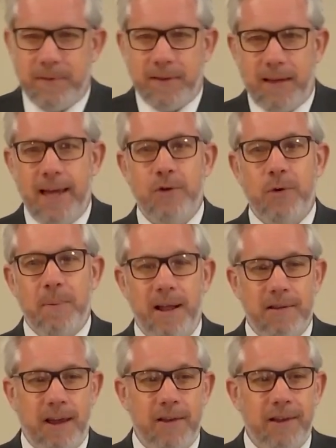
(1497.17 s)
I do
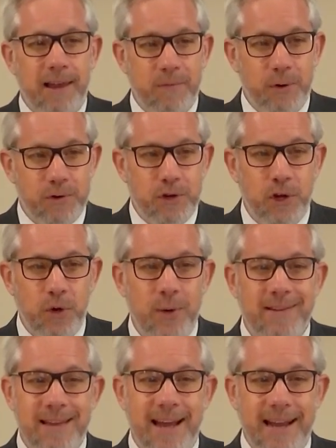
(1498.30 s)
apologize. In verse 2,
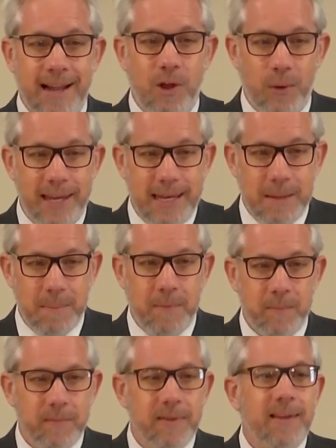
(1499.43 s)
it's not Elohim,
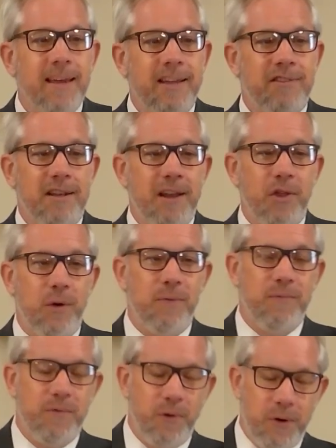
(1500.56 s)
it's another
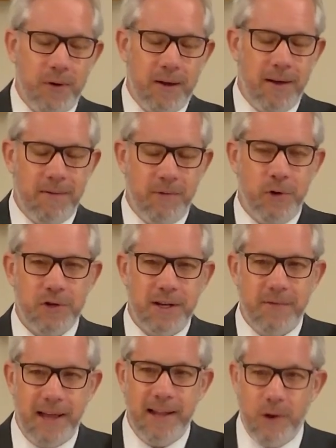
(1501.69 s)
ver, uh, version
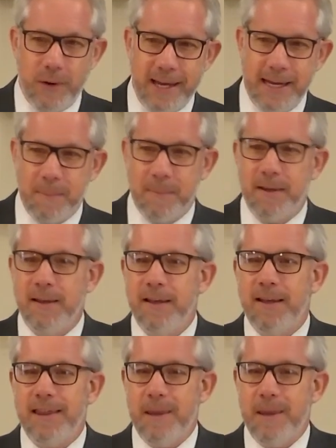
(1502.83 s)
of Elohim that